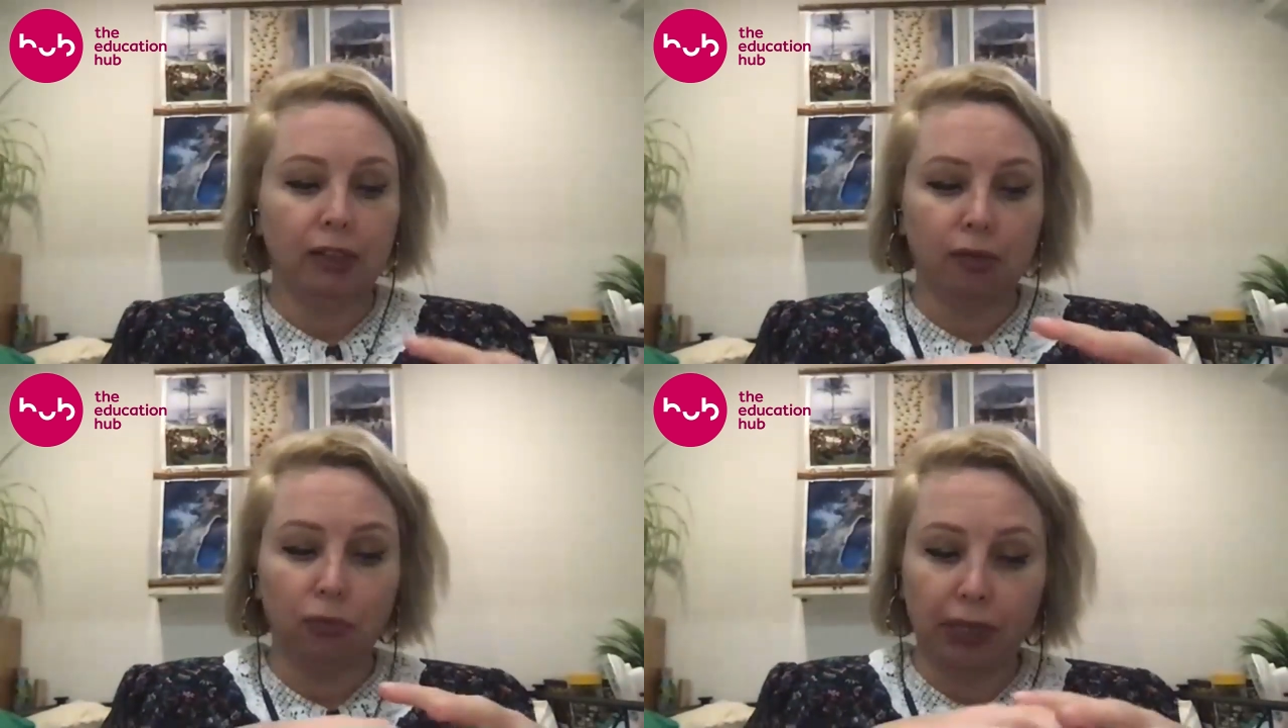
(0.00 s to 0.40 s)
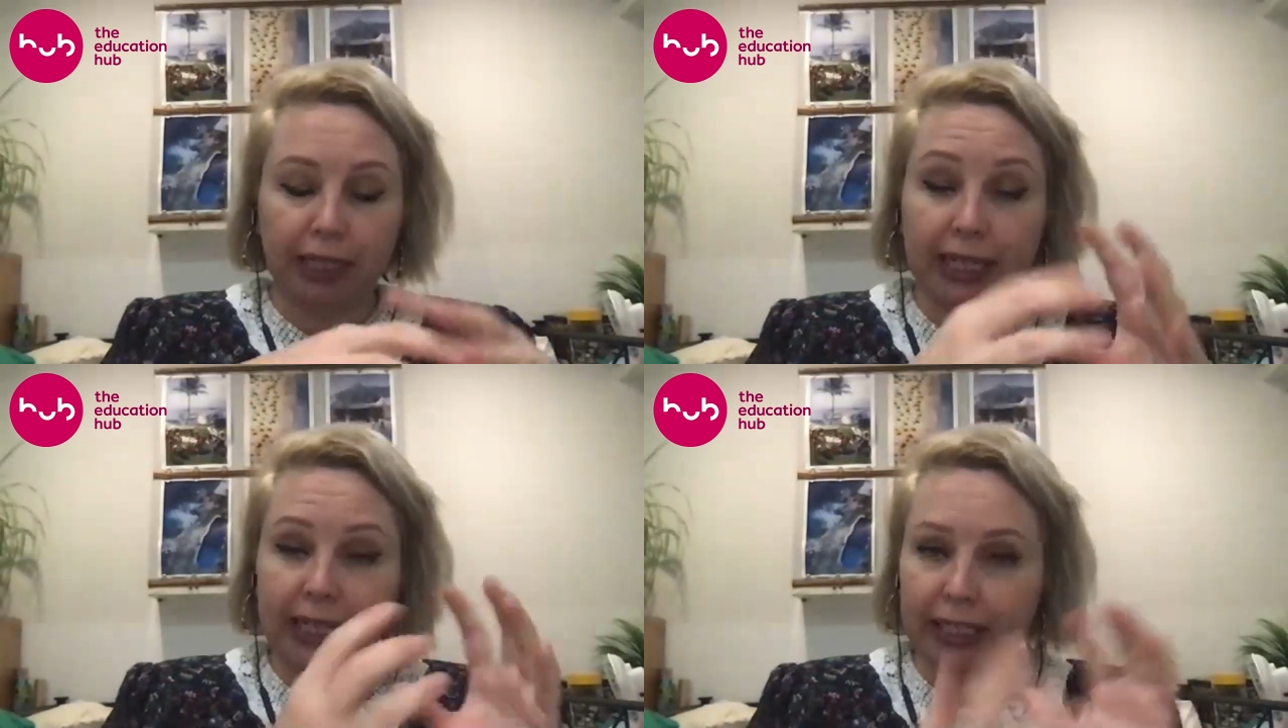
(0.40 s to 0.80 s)
really
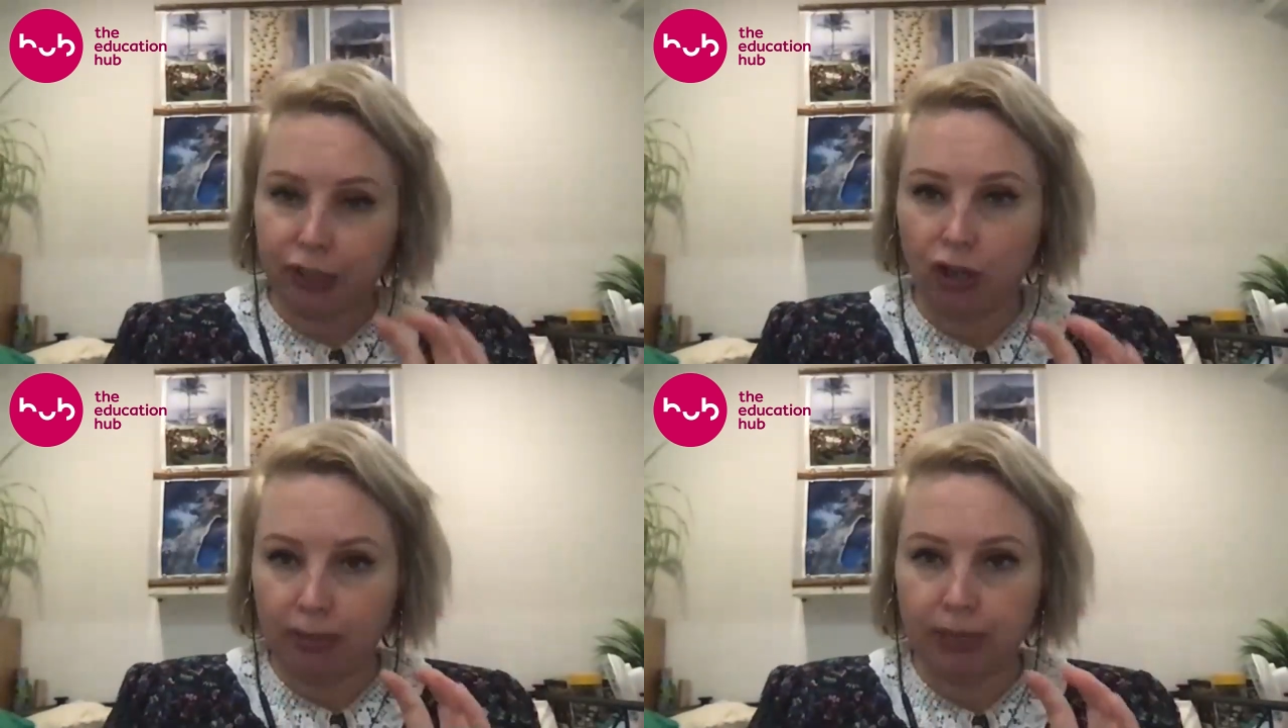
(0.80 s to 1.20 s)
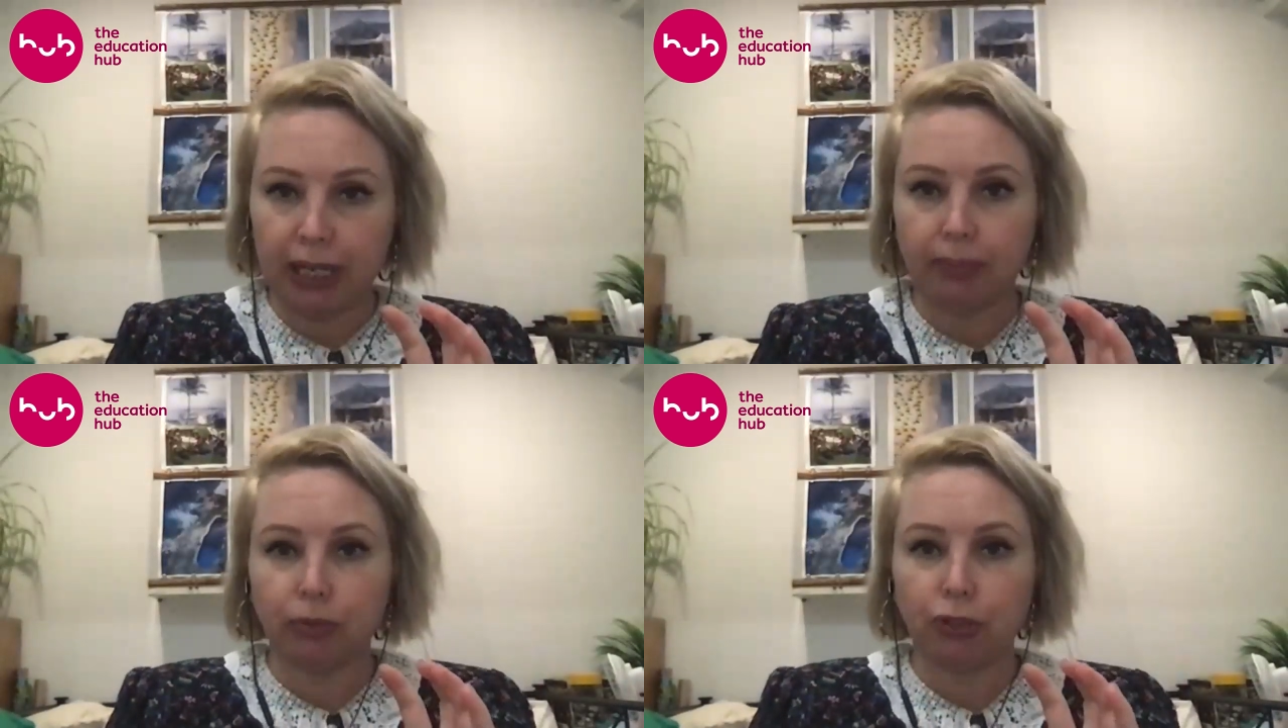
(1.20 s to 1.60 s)
clear
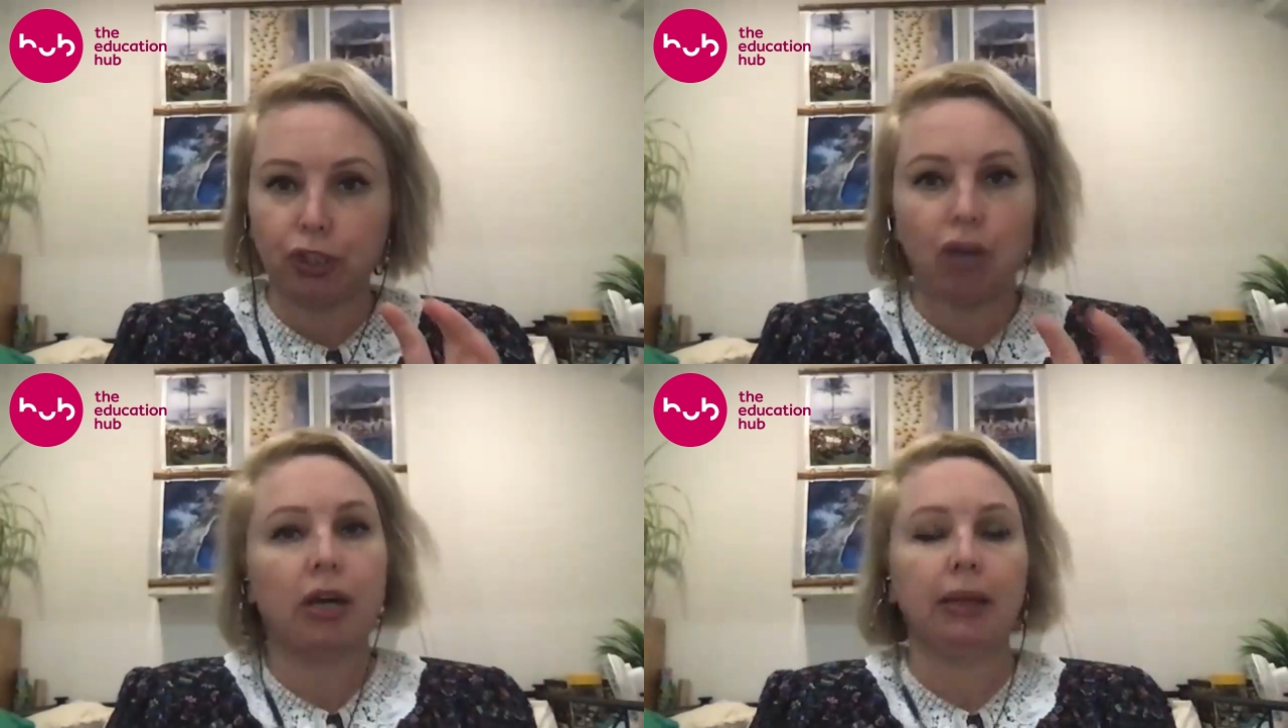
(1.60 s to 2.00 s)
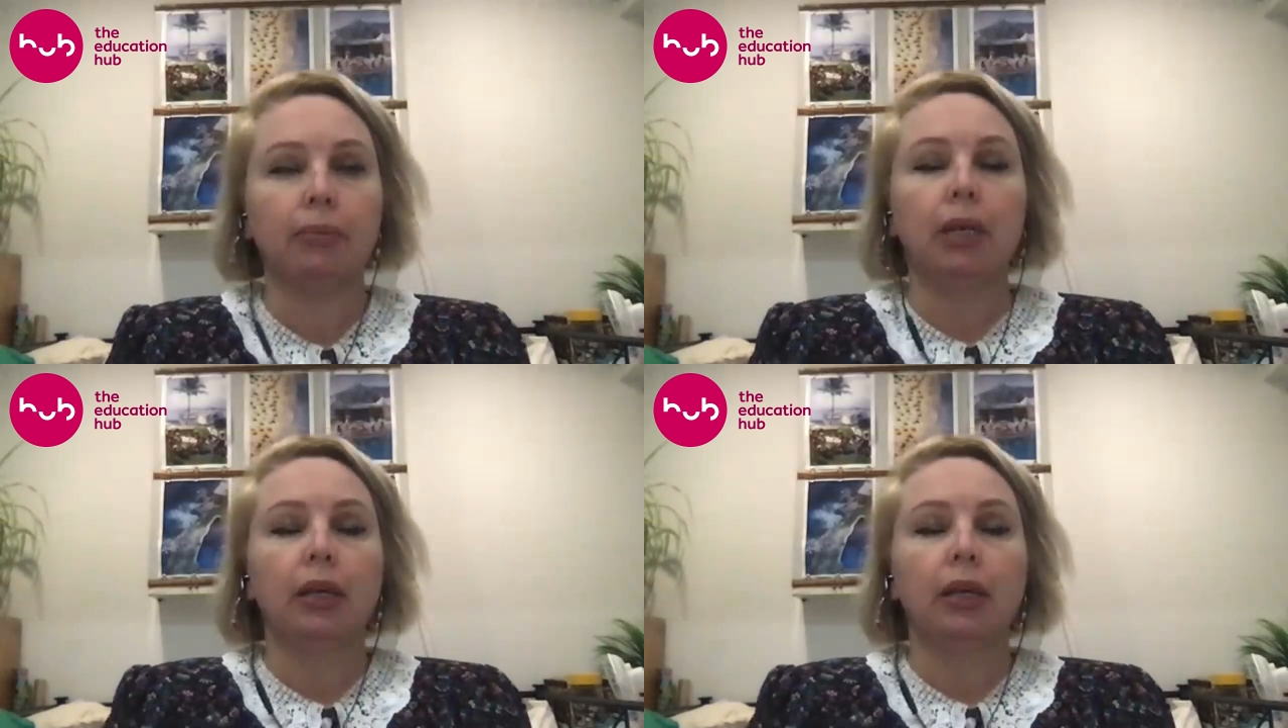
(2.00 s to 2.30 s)
timetable time.